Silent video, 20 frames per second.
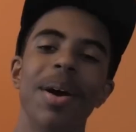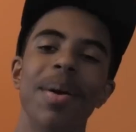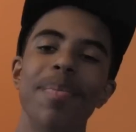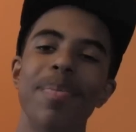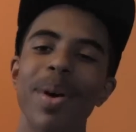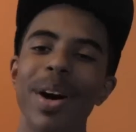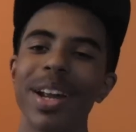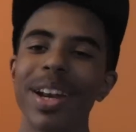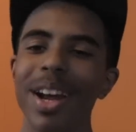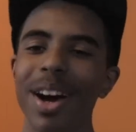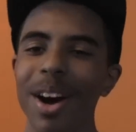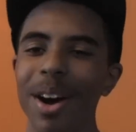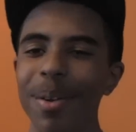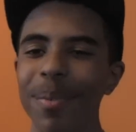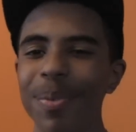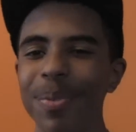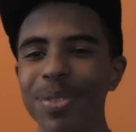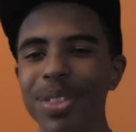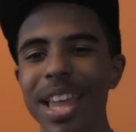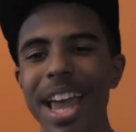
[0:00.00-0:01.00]
But
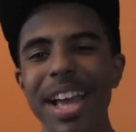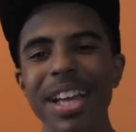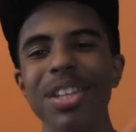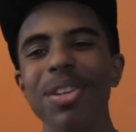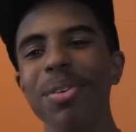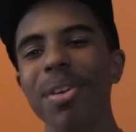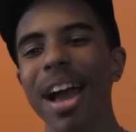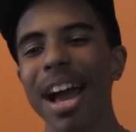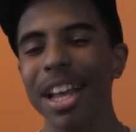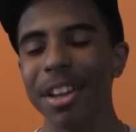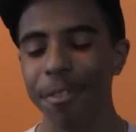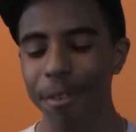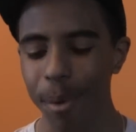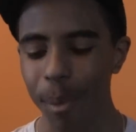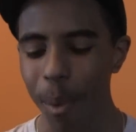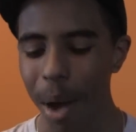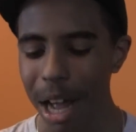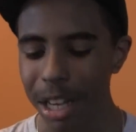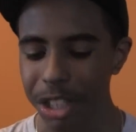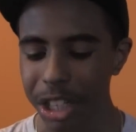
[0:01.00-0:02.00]
thanks you guys for
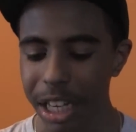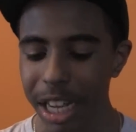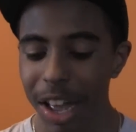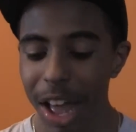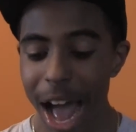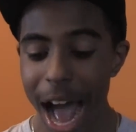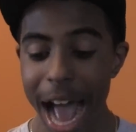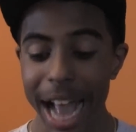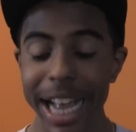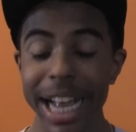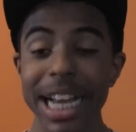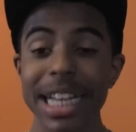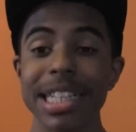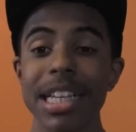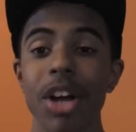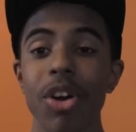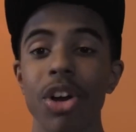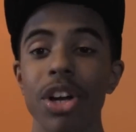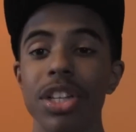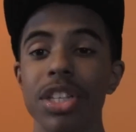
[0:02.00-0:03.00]
watching. I
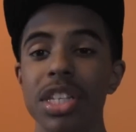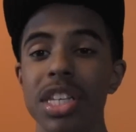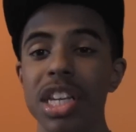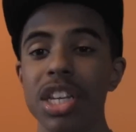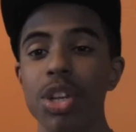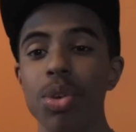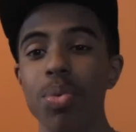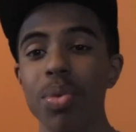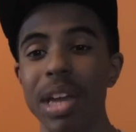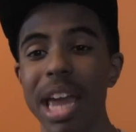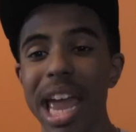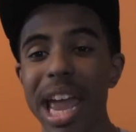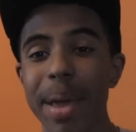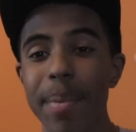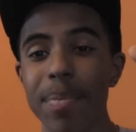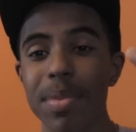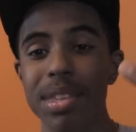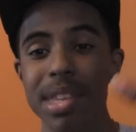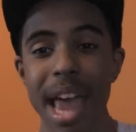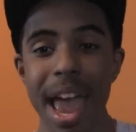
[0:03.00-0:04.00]
guess I'll continue
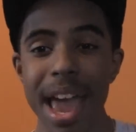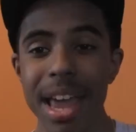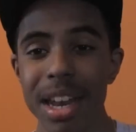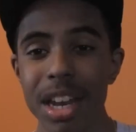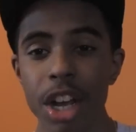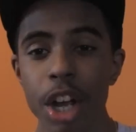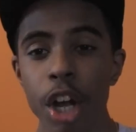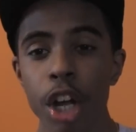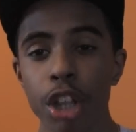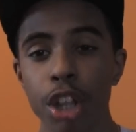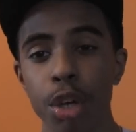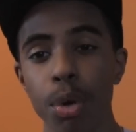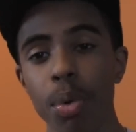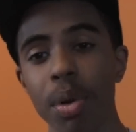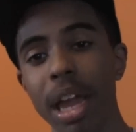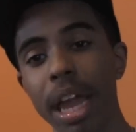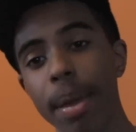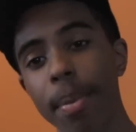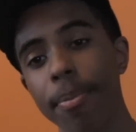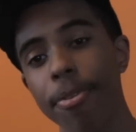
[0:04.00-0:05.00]
game 10
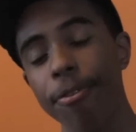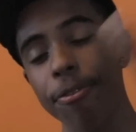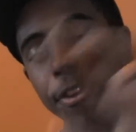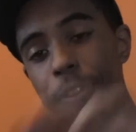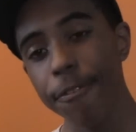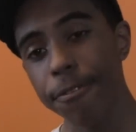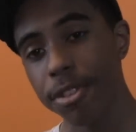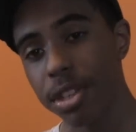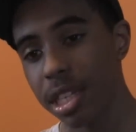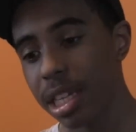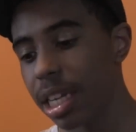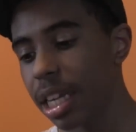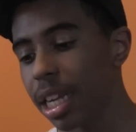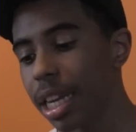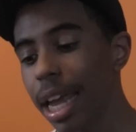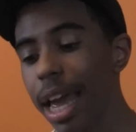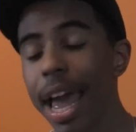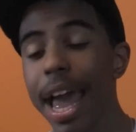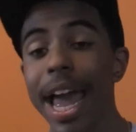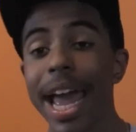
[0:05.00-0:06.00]
through game
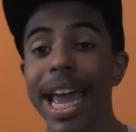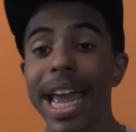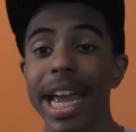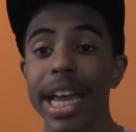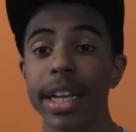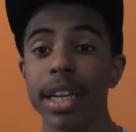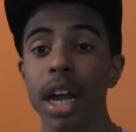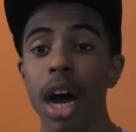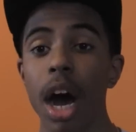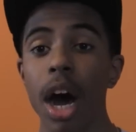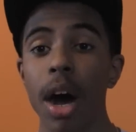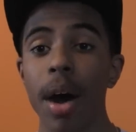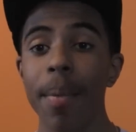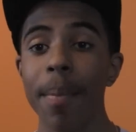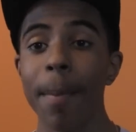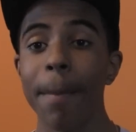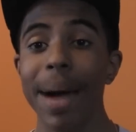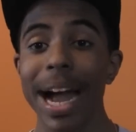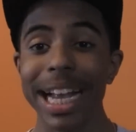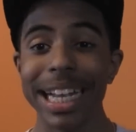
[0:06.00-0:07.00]
15 in
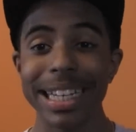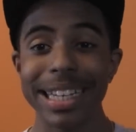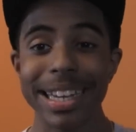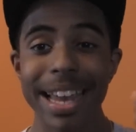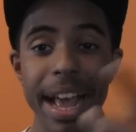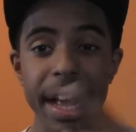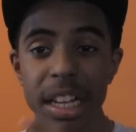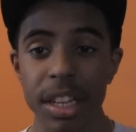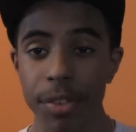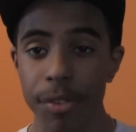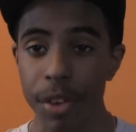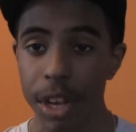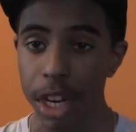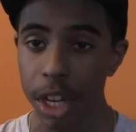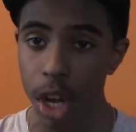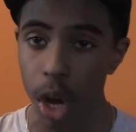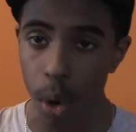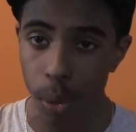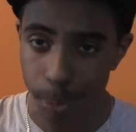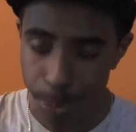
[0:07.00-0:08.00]
my next
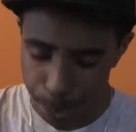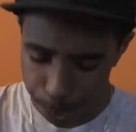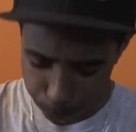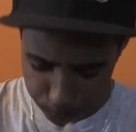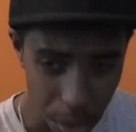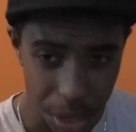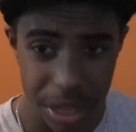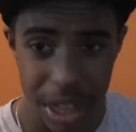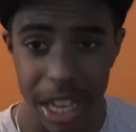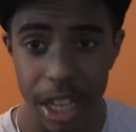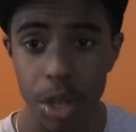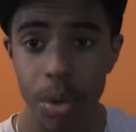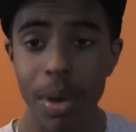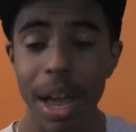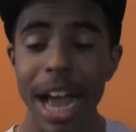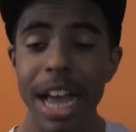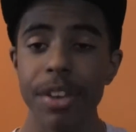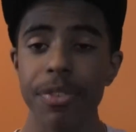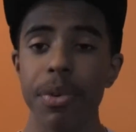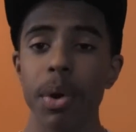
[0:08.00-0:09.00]
video. Well, thank you
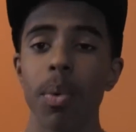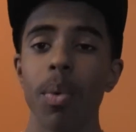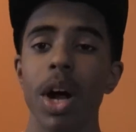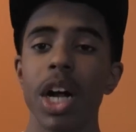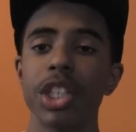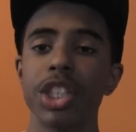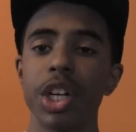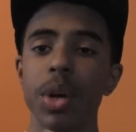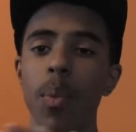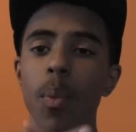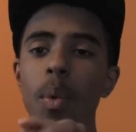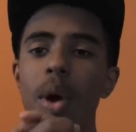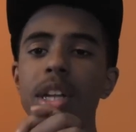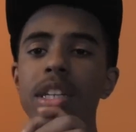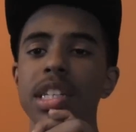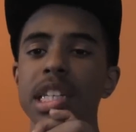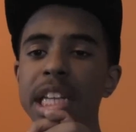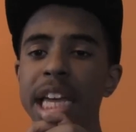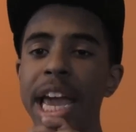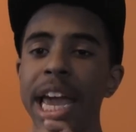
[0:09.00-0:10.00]
guys for watching
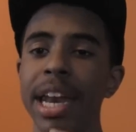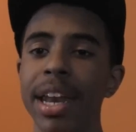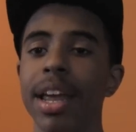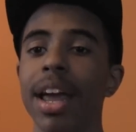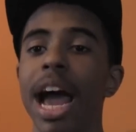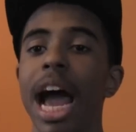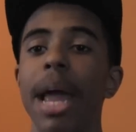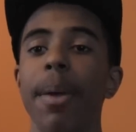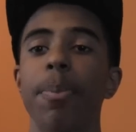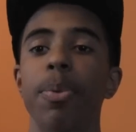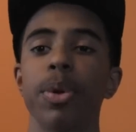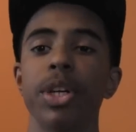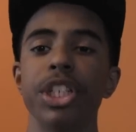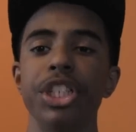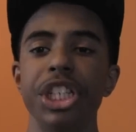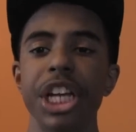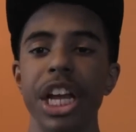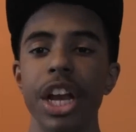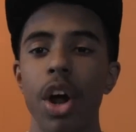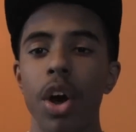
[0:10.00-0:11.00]
once again. I
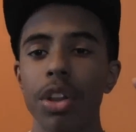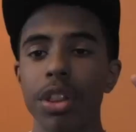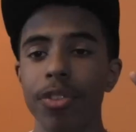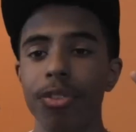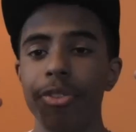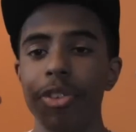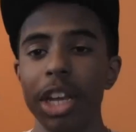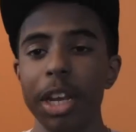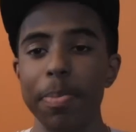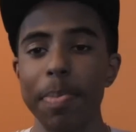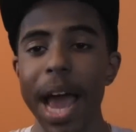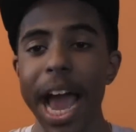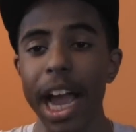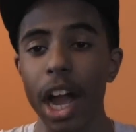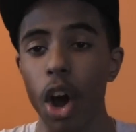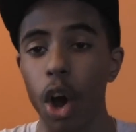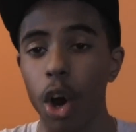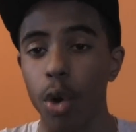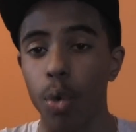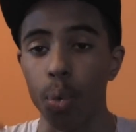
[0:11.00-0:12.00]
appreciate all the
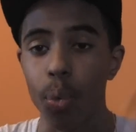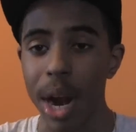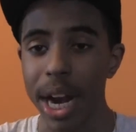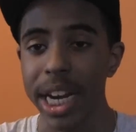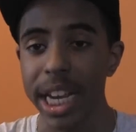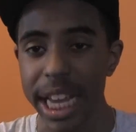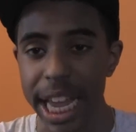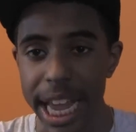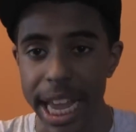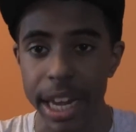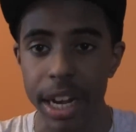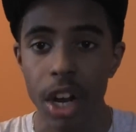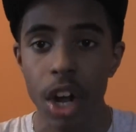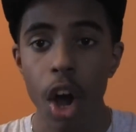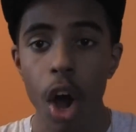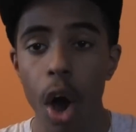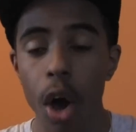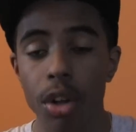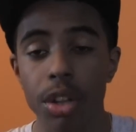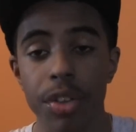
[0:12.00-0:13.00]
feedback on Renegade,
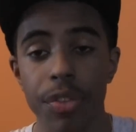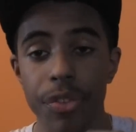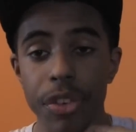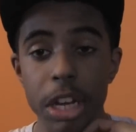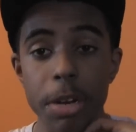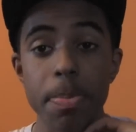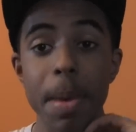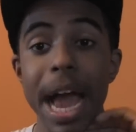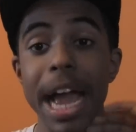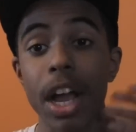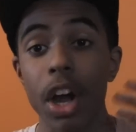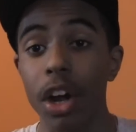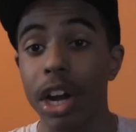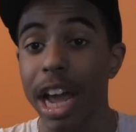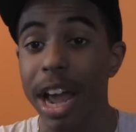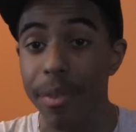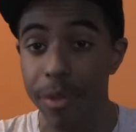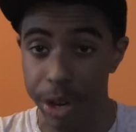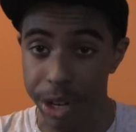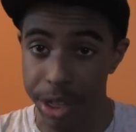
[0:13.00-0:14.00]
all the feedback
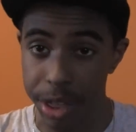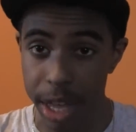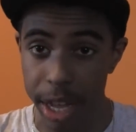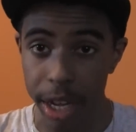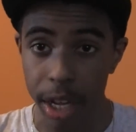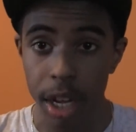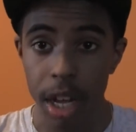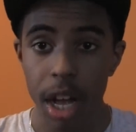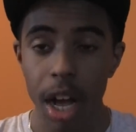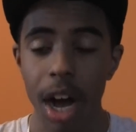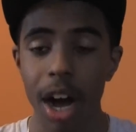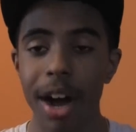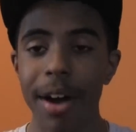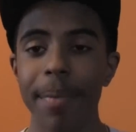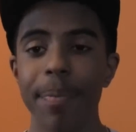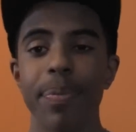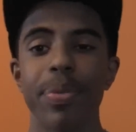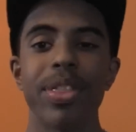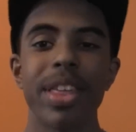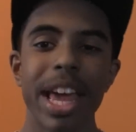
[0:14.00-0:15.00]
on everything.
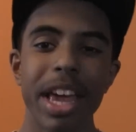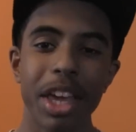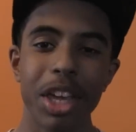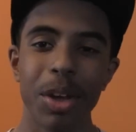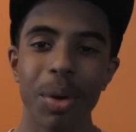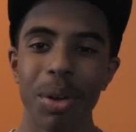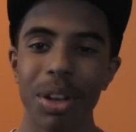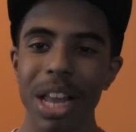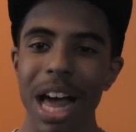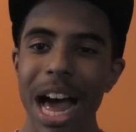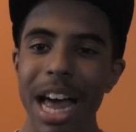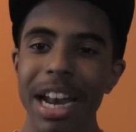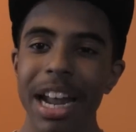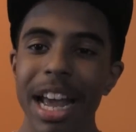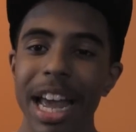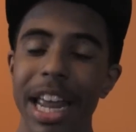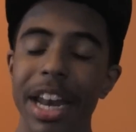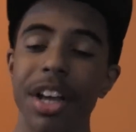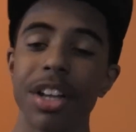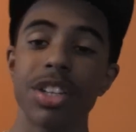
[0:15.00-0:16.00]
Thank you a lot,
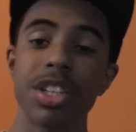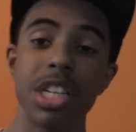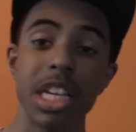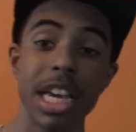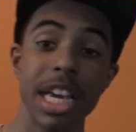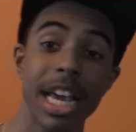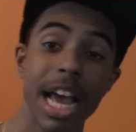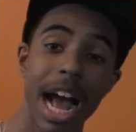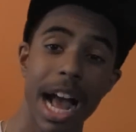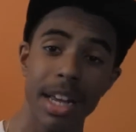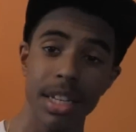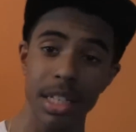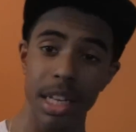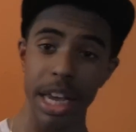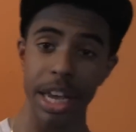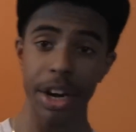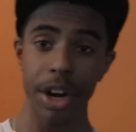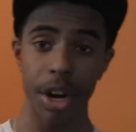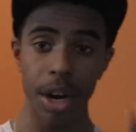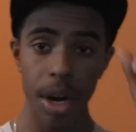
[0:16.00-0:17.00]
and I'll see you guys
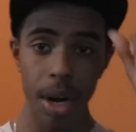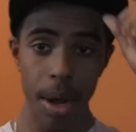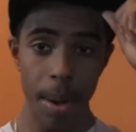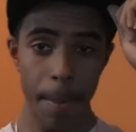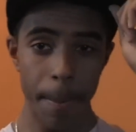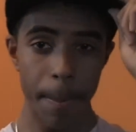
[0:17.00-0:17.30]
later.